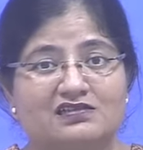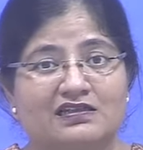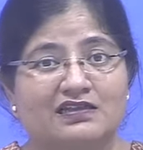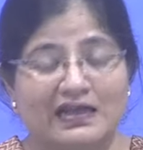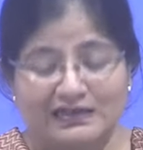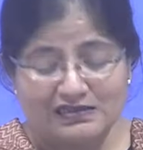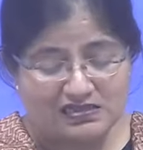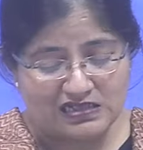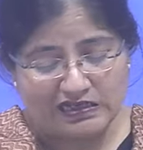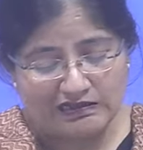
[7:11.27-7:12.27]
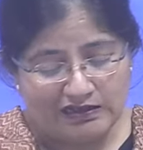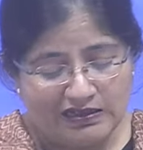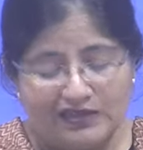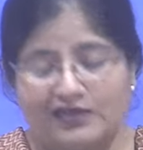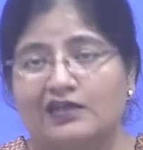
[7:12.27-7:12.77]
and that is done
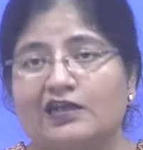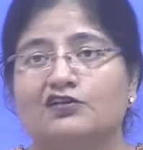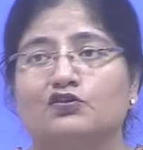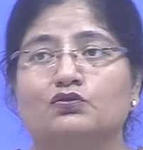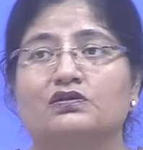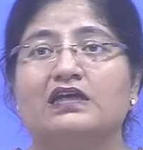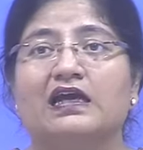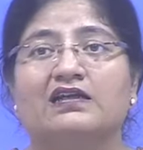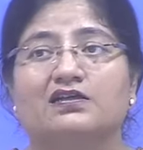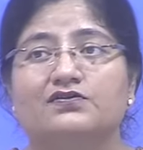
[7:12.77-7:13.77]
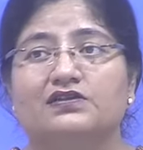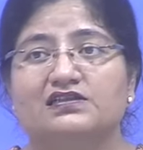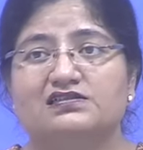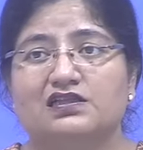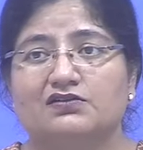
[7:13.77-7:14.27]
in and through the
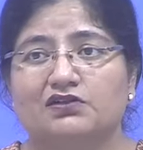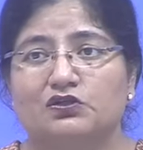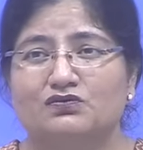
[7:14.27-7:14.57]
activities that we do.